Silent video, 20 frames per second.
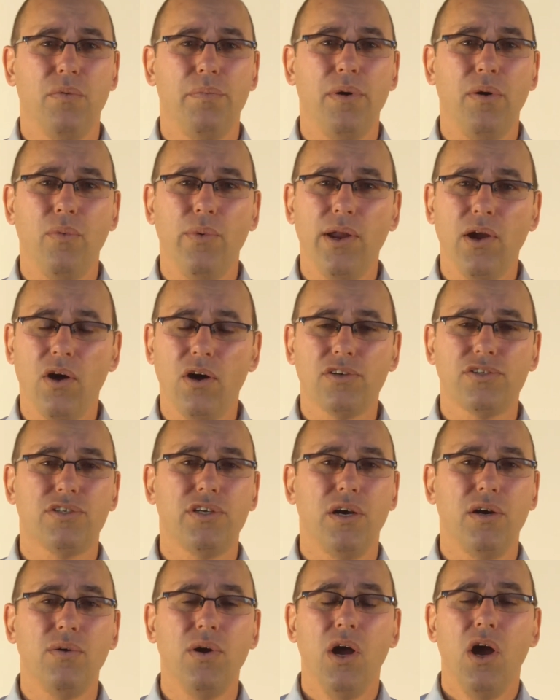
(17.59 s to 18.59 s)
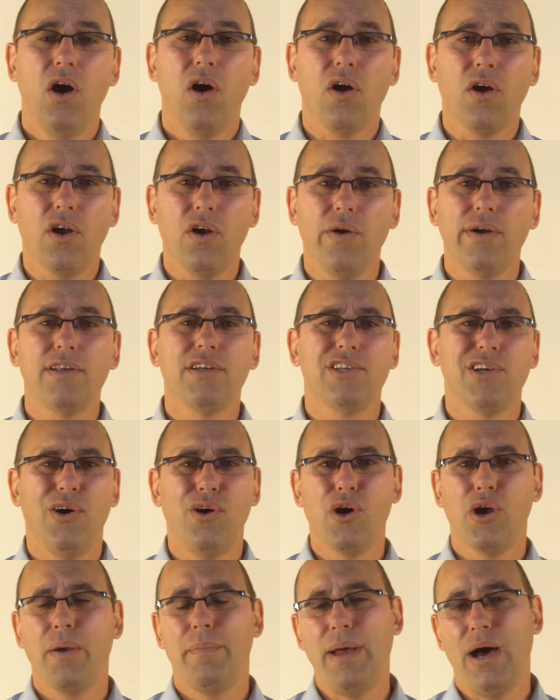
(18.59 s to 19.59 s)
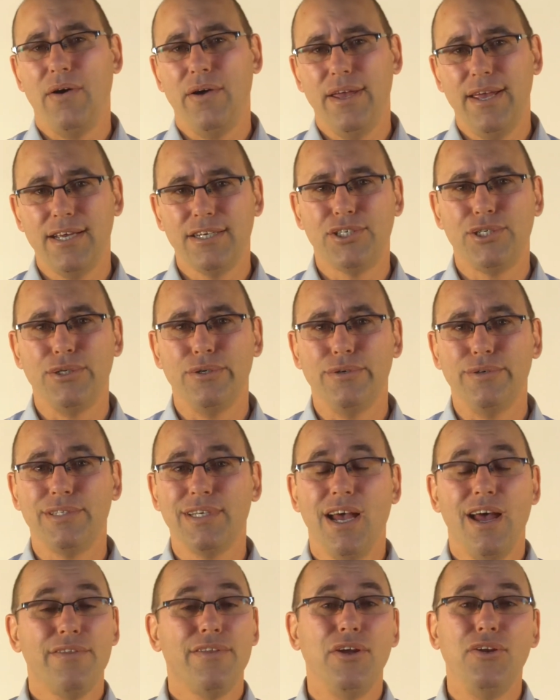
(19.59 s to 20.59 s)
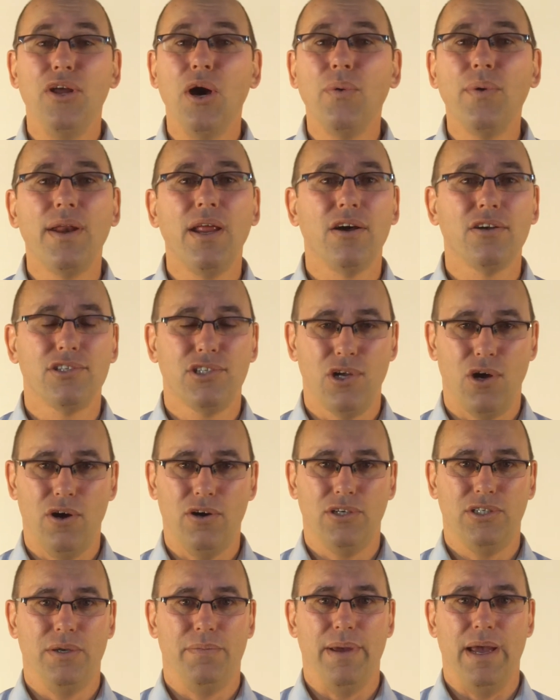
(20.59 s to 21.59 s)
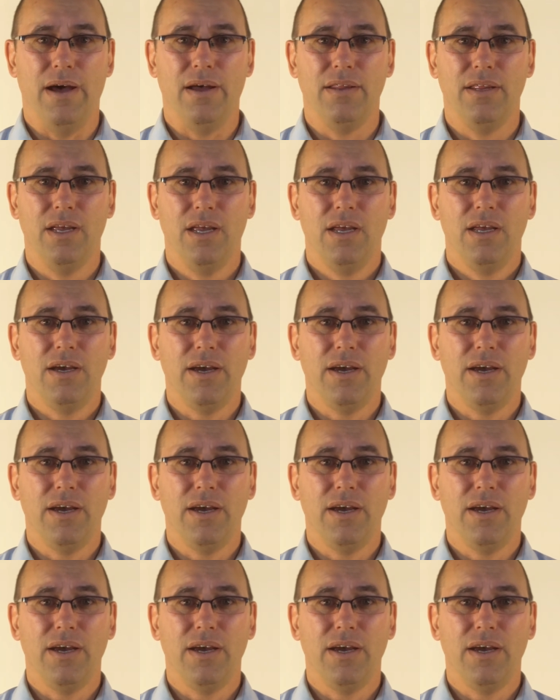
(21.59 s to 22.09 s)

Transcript: but we also are going to talk about issues that no one else talks about.